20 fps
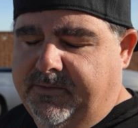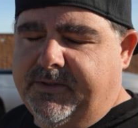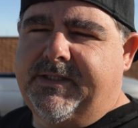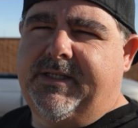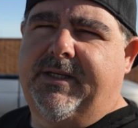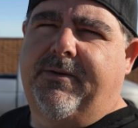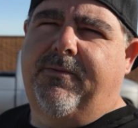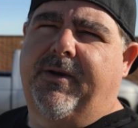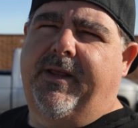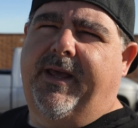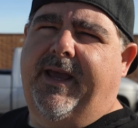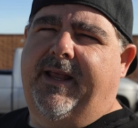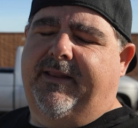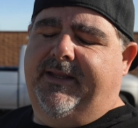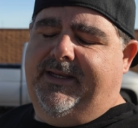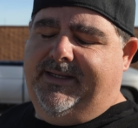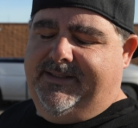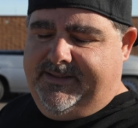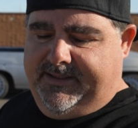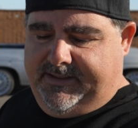we'll see where that
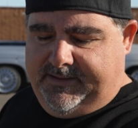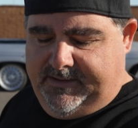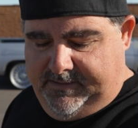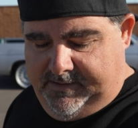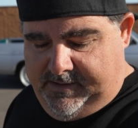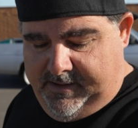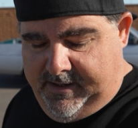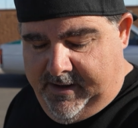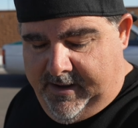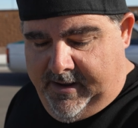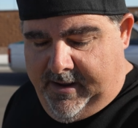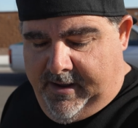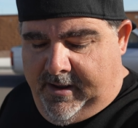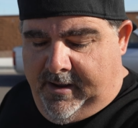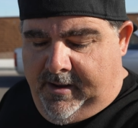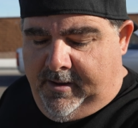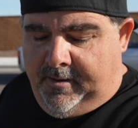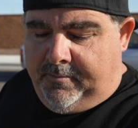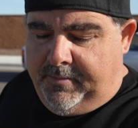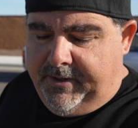leads us.
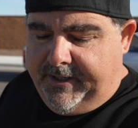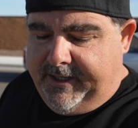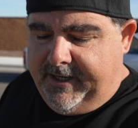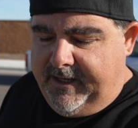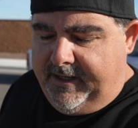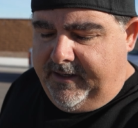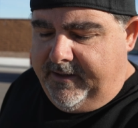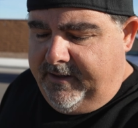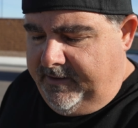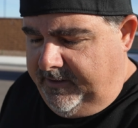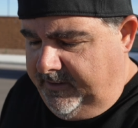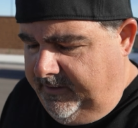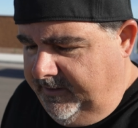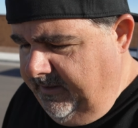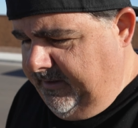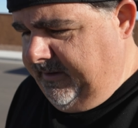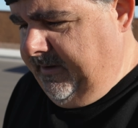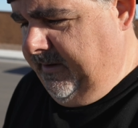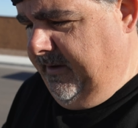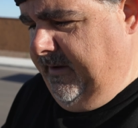But again,
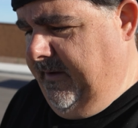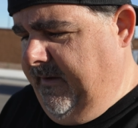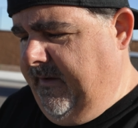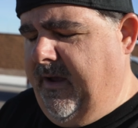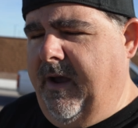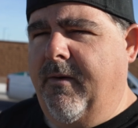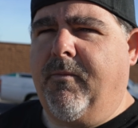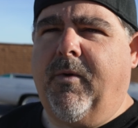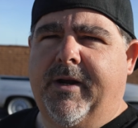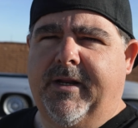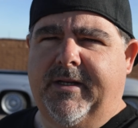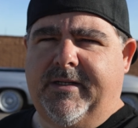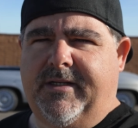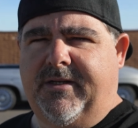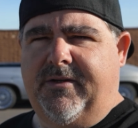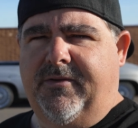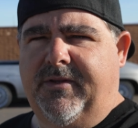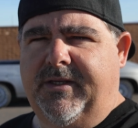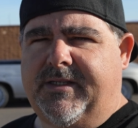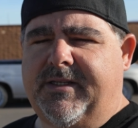I wanted to
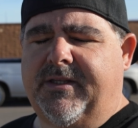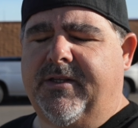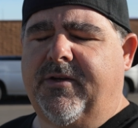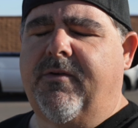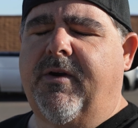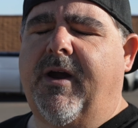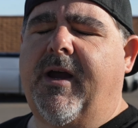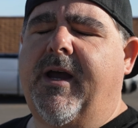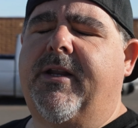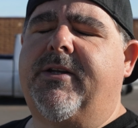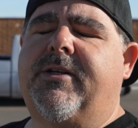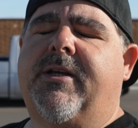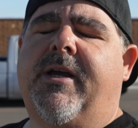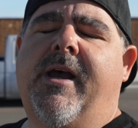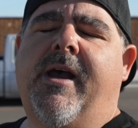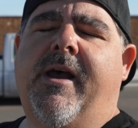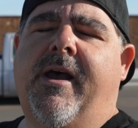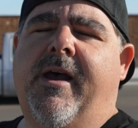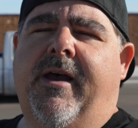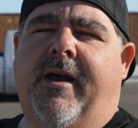do this in the garage.
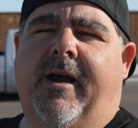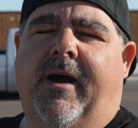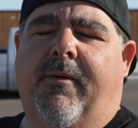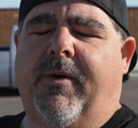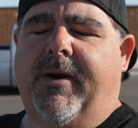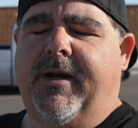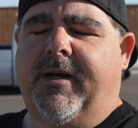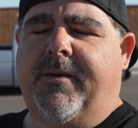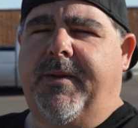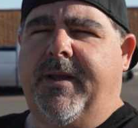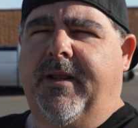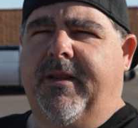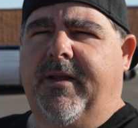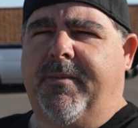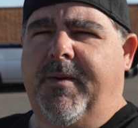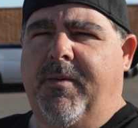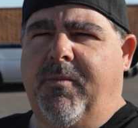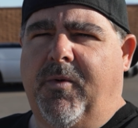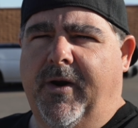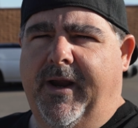I wanted to be a
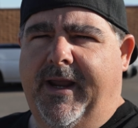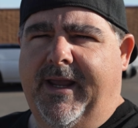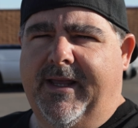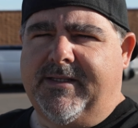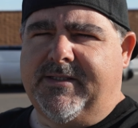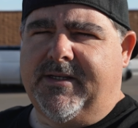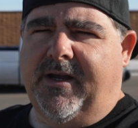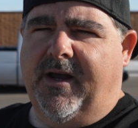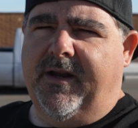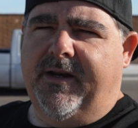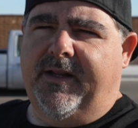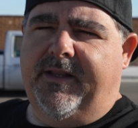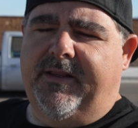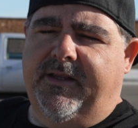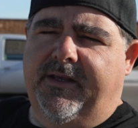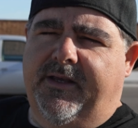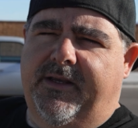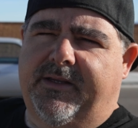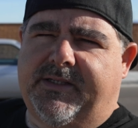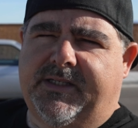little bit more hands-on in
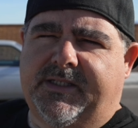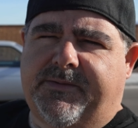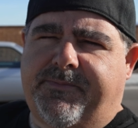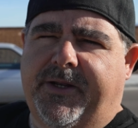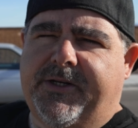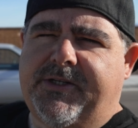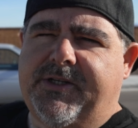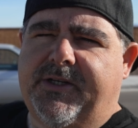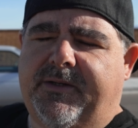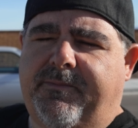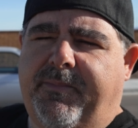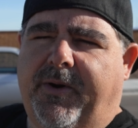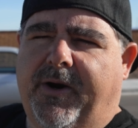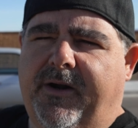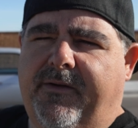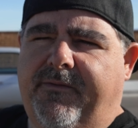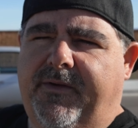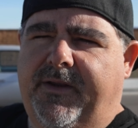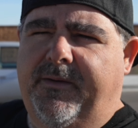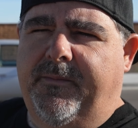the suspension
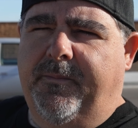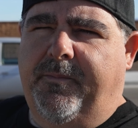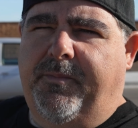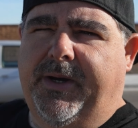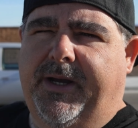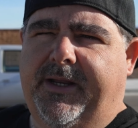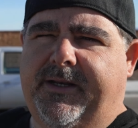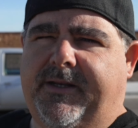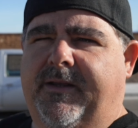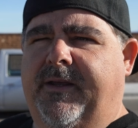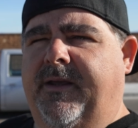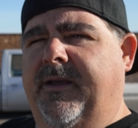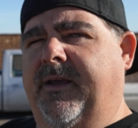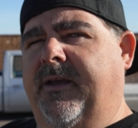part of it, but